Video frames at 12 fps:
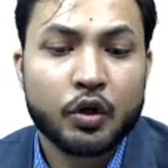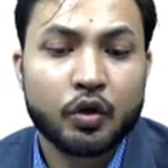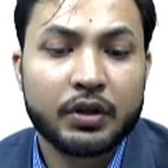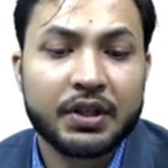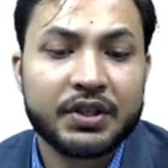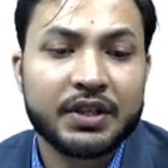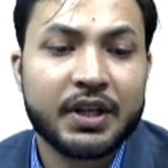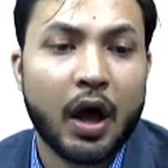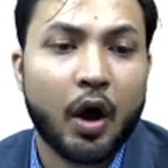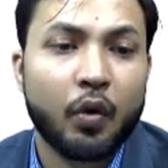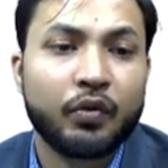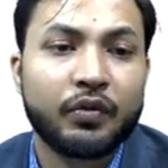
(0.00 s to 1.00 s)
So this is
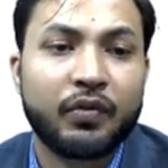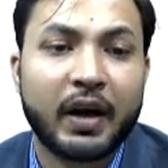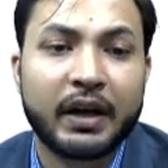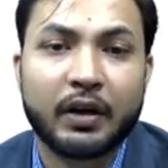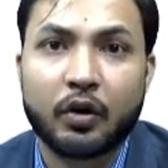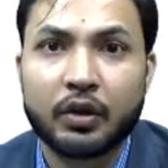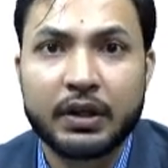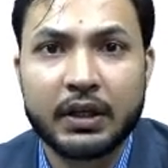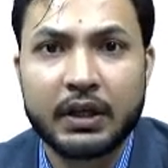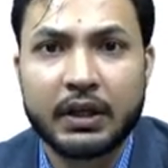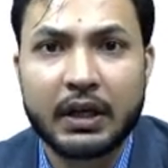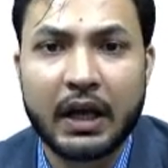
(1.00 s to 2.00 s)
how we find out the
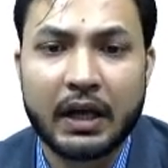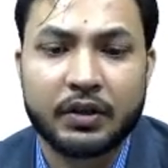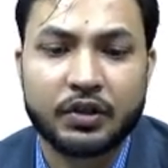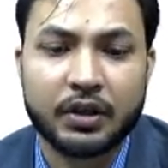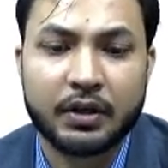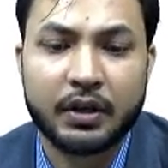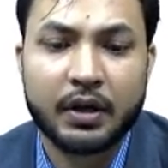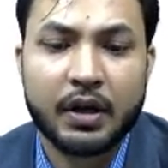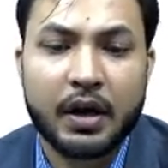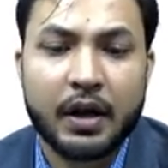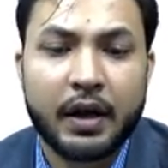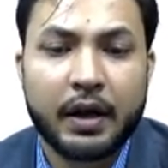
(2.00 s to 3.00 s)
tangent.
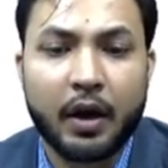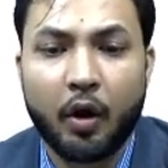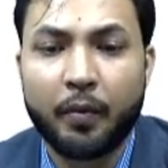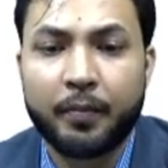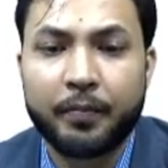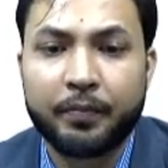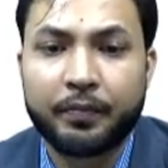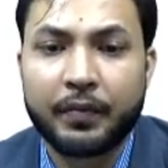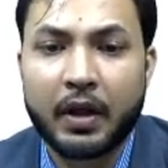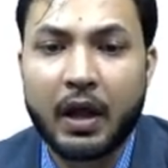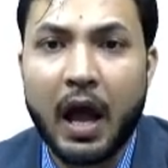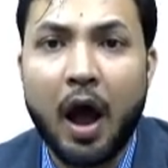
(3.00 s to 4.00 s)
Now
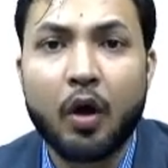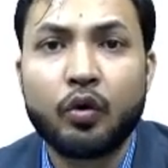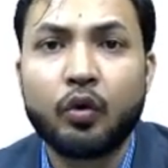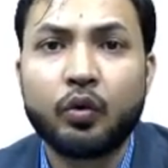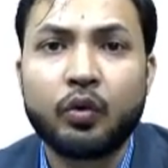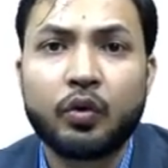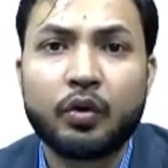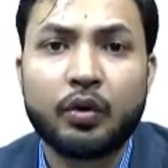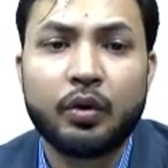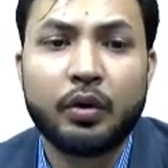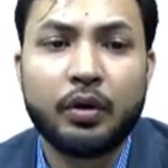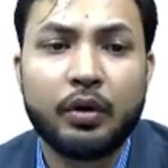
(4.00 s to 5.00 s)
how do
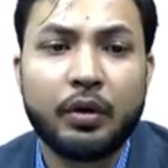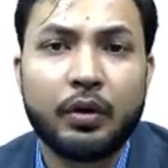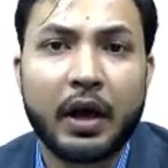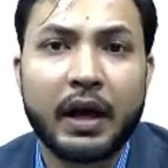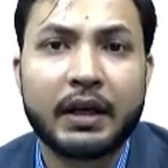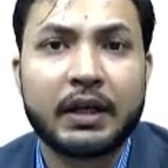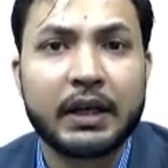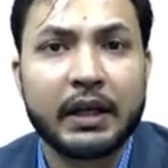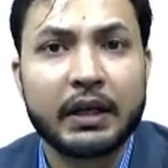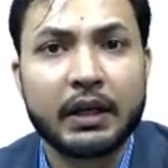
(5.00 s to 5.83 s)
I take